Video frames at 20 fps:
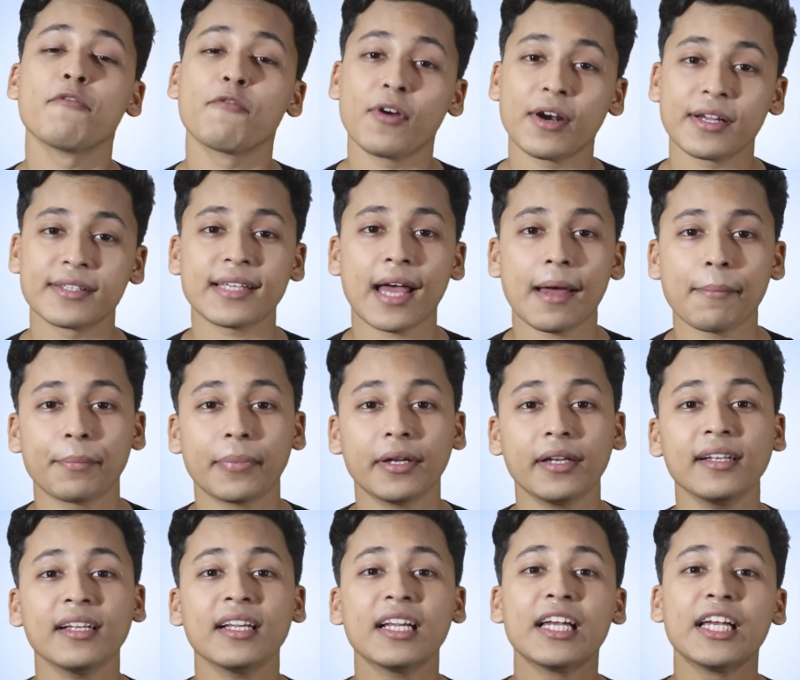For
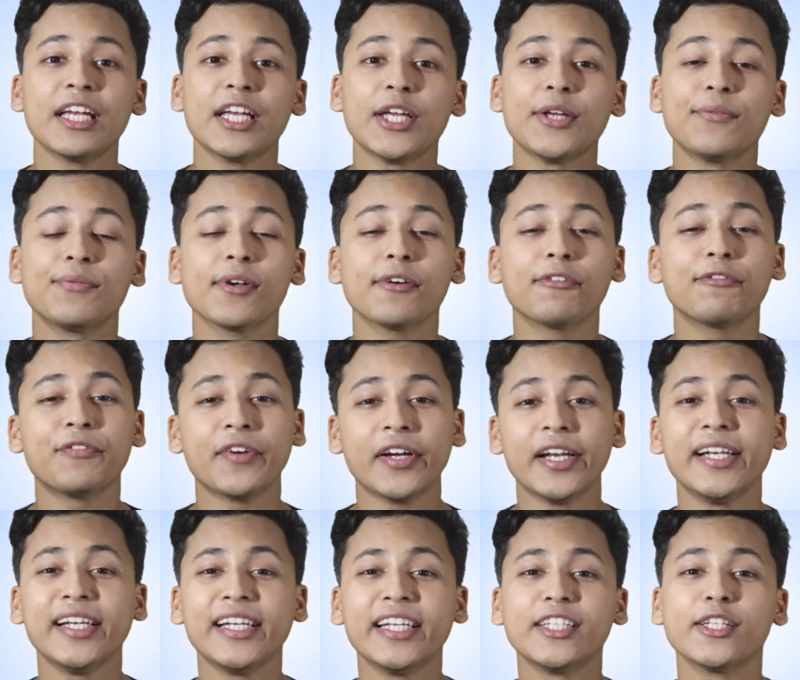example, if you have
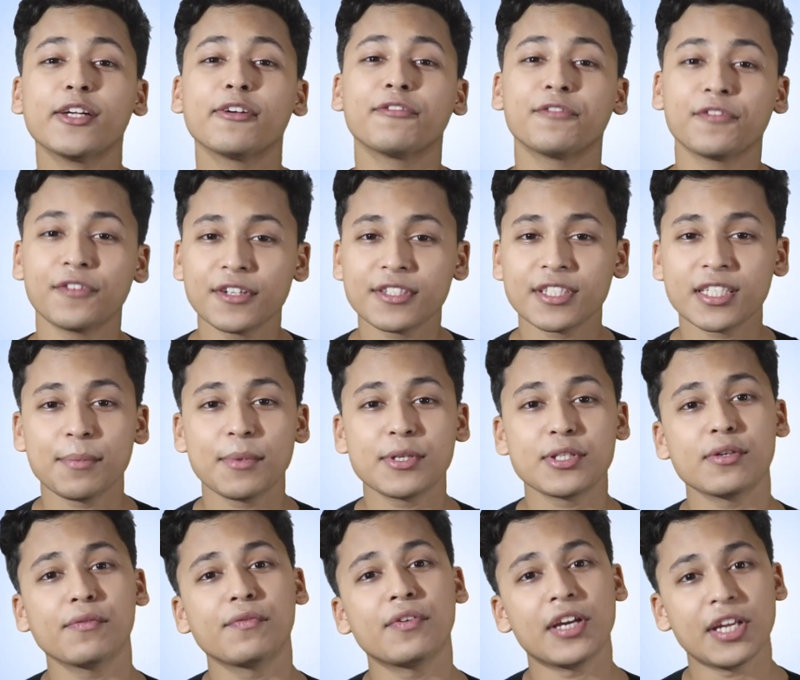failed in your first
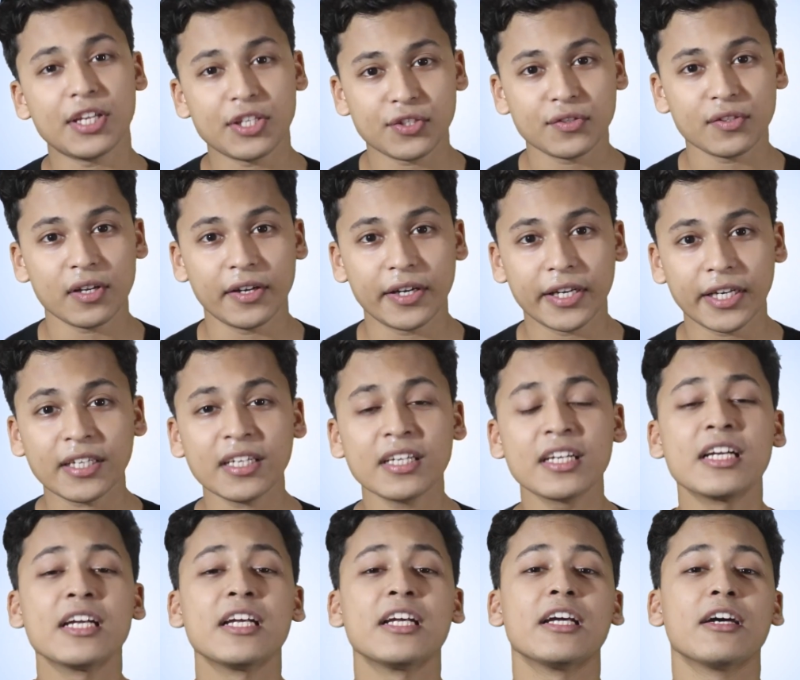semester of your engineering,
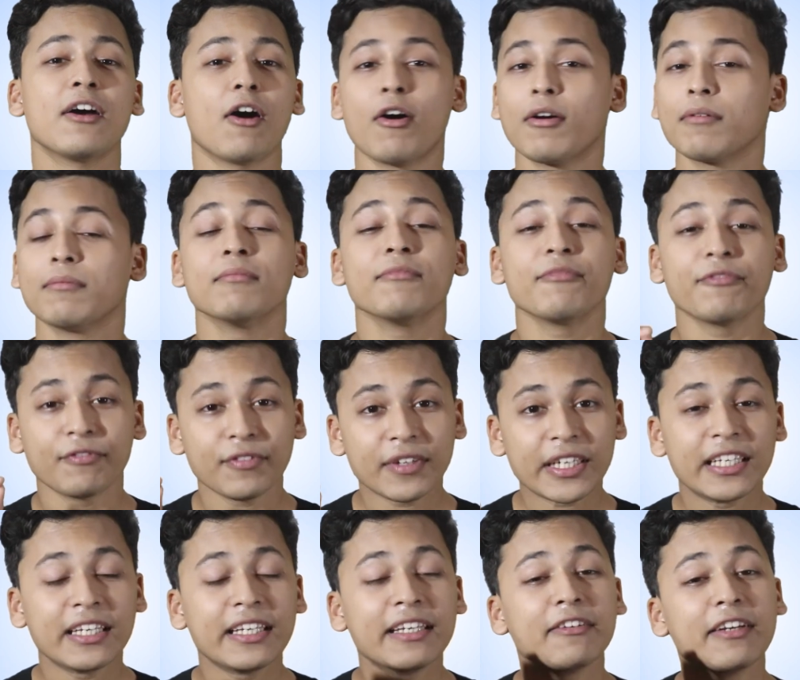or
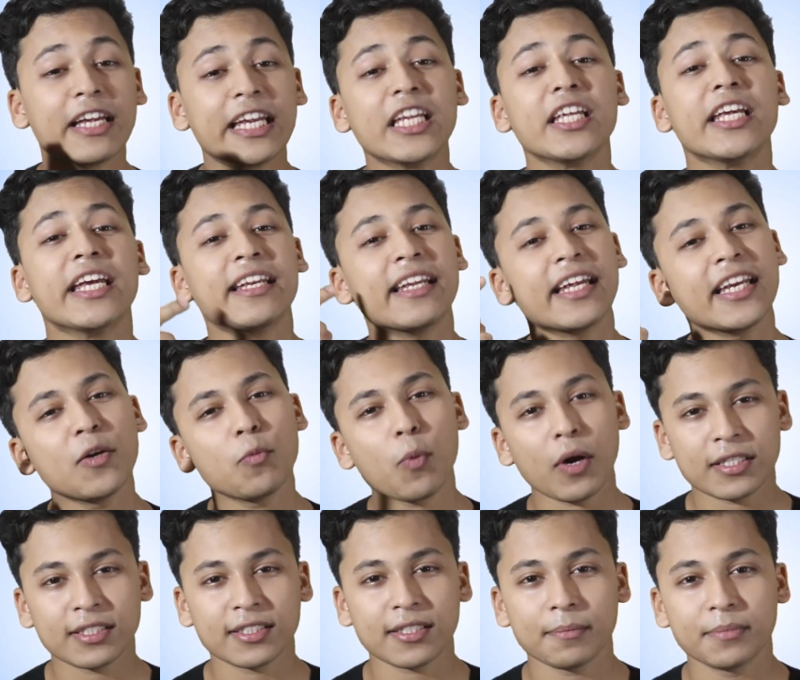in any
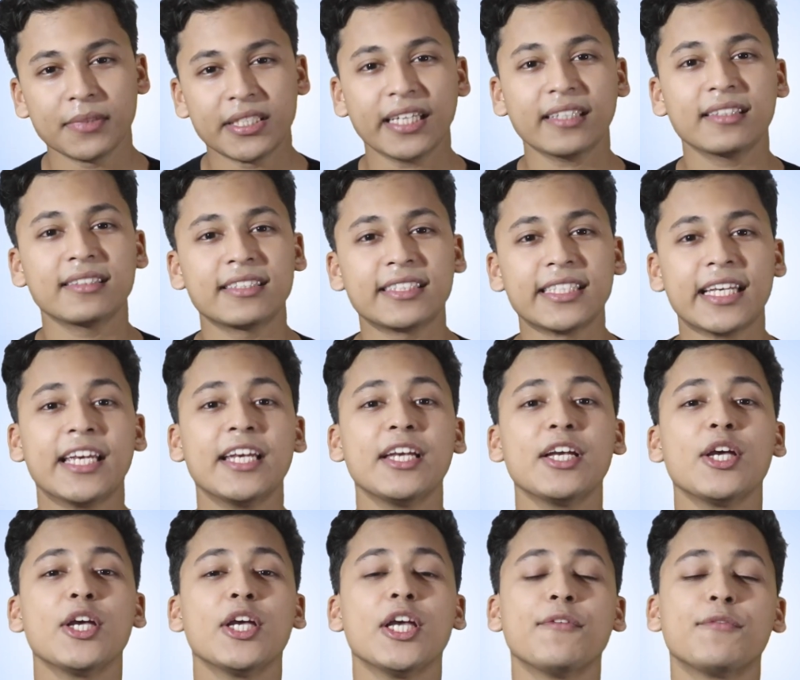one subject,
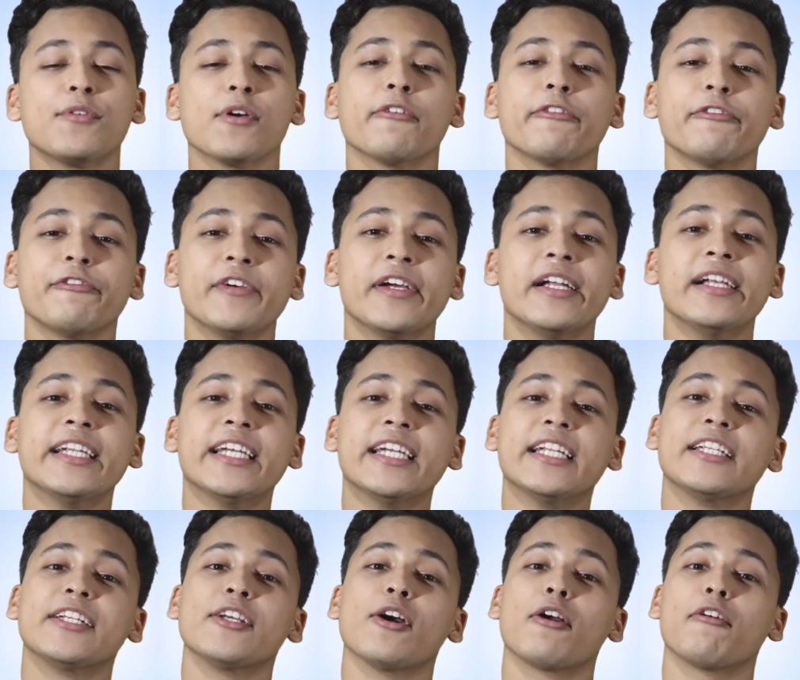say if you have failed
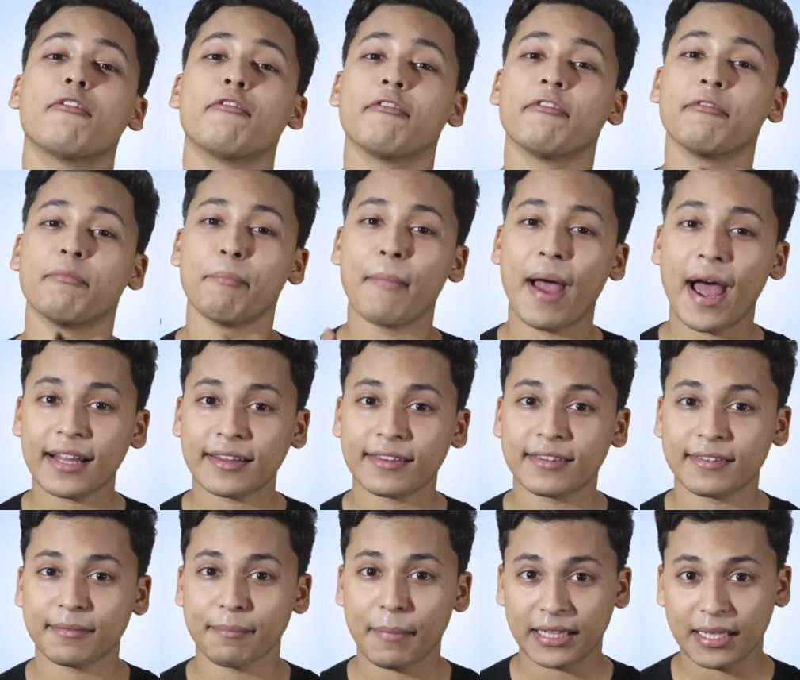in your
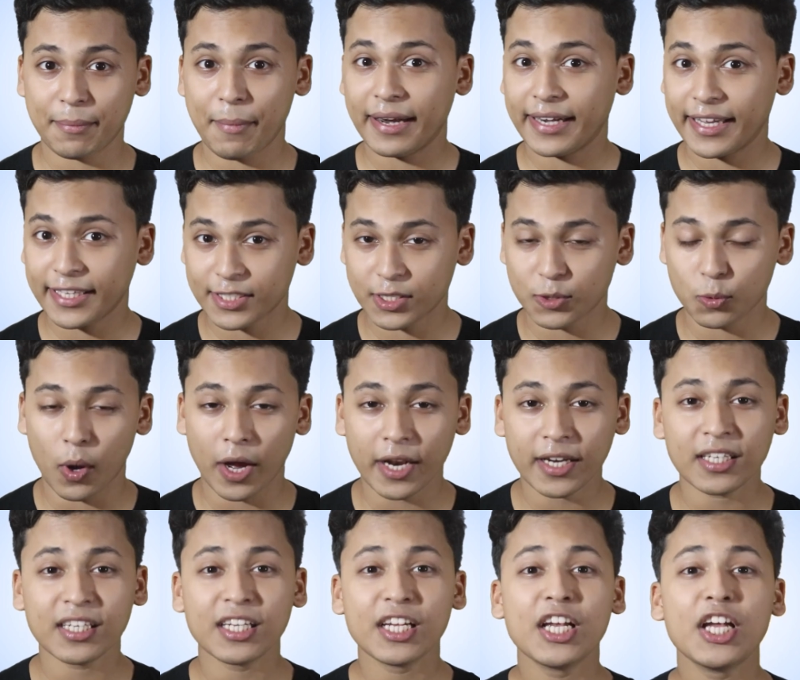maths, mathematics
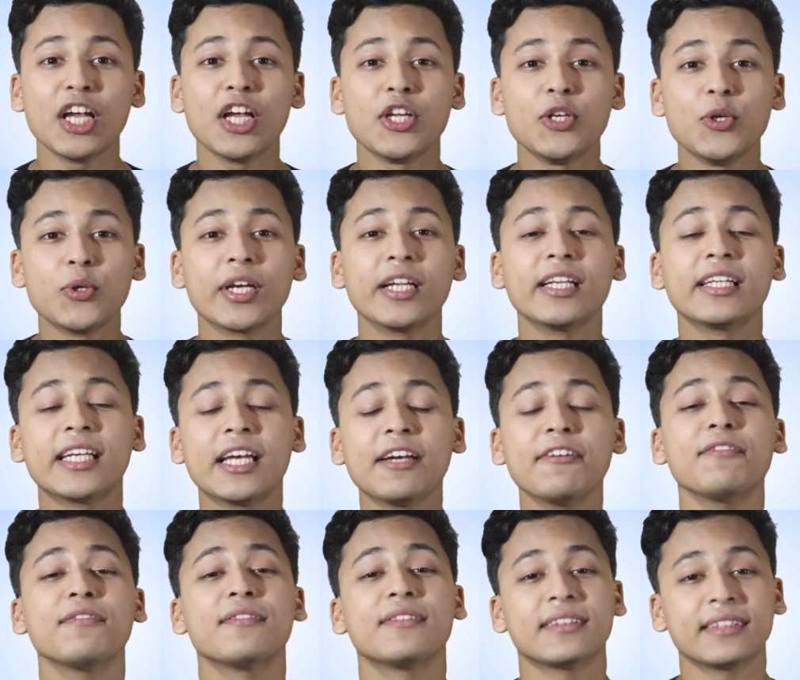1, you can
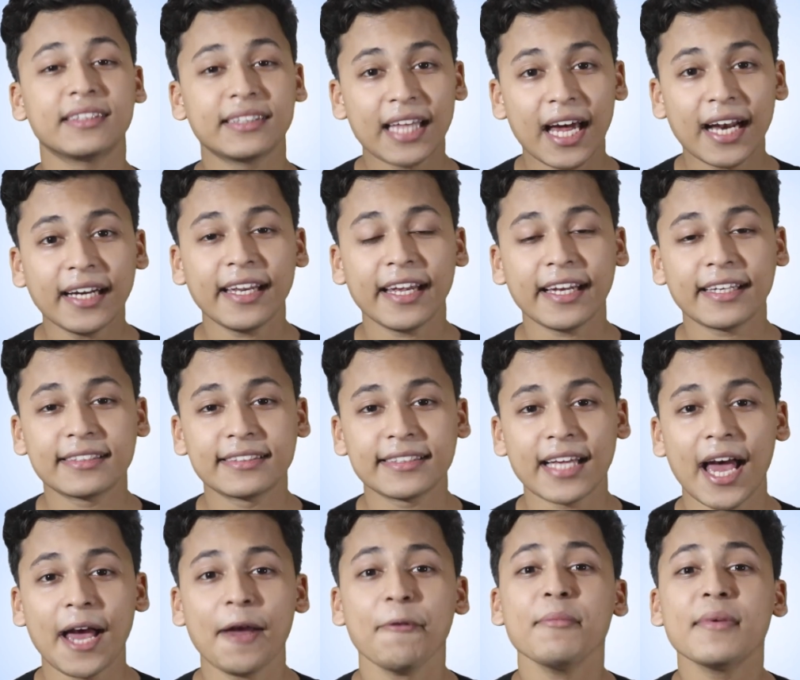give that
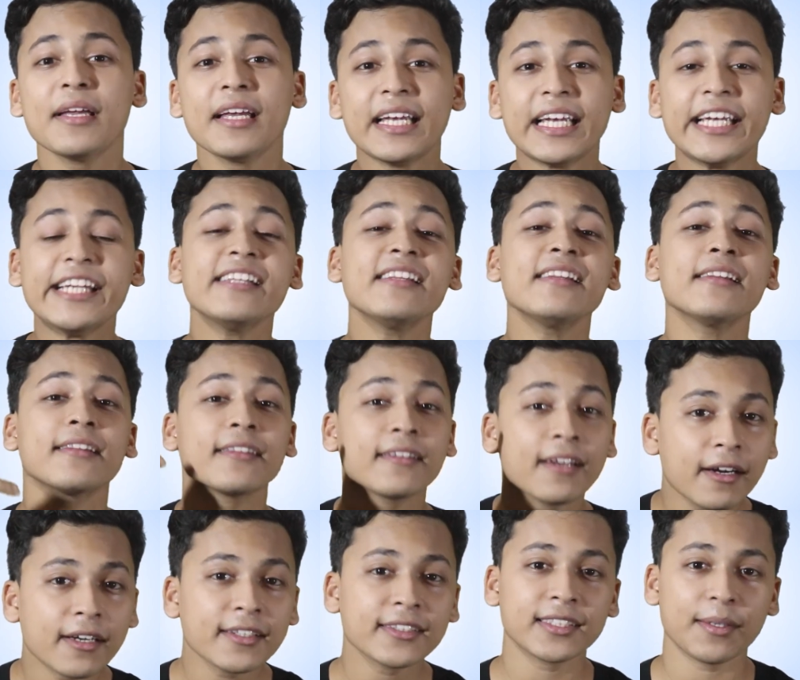exam in
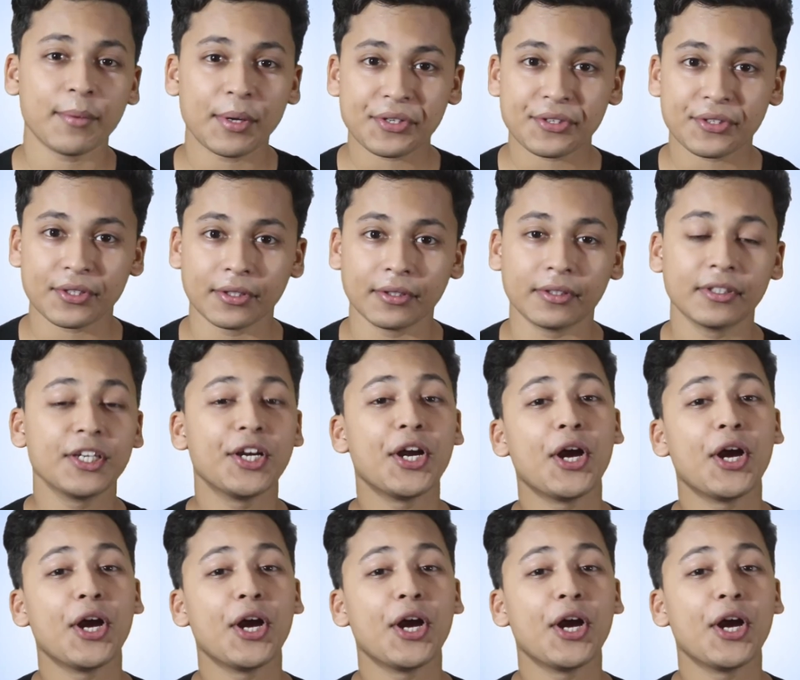third semester.